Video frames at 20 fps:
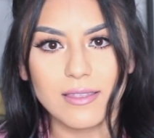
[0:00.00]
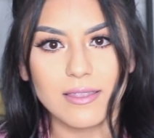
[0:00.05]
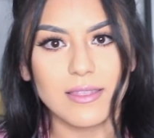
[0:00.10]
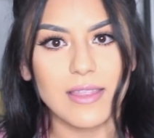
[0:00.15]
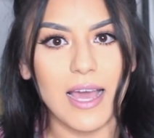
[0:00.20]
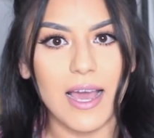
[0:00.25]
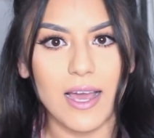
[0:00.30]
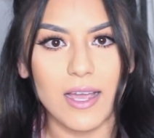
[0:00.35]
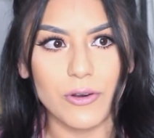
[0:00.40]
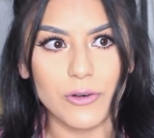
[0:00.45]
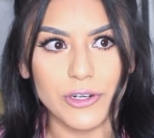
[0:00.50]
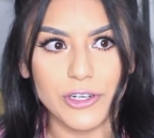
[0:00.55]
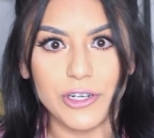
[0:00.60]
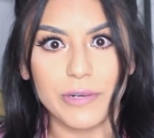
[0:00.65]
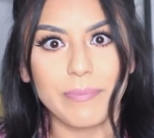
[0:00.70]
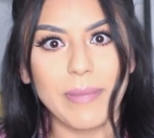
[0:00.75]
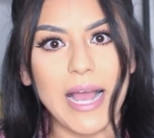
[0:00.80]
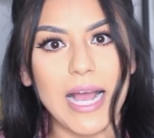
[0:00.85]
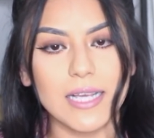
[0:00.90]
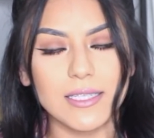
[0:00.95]
that, or
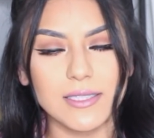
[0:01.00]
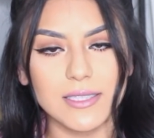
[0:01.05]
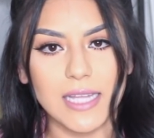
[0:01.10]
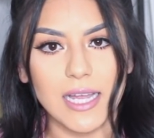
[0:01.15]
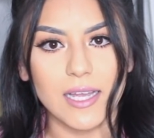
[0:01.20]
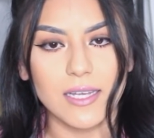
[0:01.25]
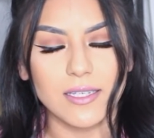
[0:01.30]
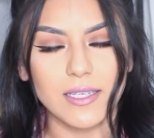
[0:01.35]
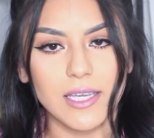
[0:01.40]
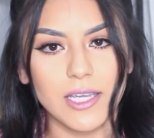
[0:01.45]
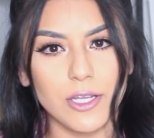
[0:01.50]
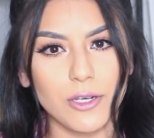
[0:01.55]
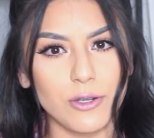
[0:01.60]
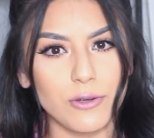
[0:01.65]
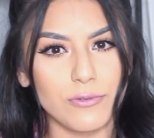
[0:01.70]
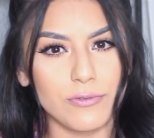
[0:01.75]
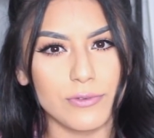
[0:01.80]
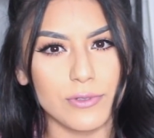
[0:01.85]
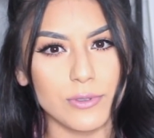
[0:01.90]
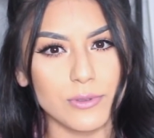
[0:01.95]
you're past that
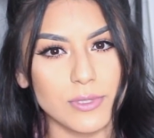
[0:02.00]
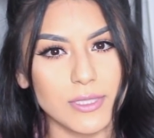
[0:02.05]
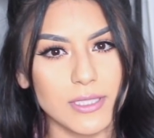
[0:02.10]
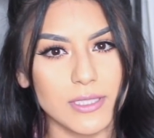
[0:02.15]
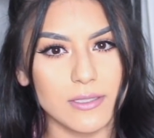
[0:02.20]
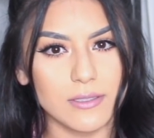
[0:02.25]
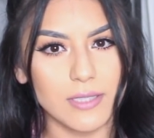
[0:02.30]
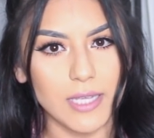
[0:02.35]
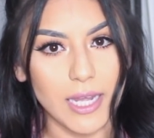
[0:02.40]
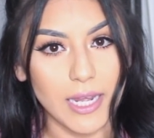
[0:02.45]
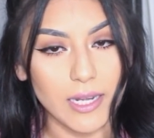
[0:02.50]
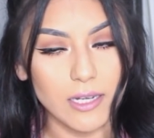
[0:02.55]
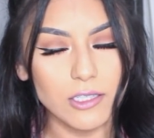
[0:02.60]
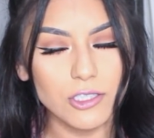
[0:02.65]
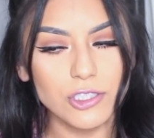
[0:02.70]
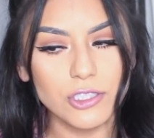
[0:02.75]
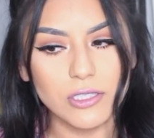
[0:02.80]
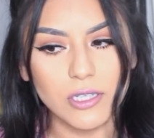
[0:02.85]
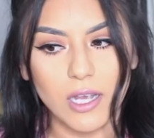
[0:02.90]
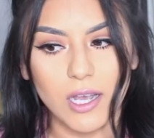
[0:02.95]
keto flu stage.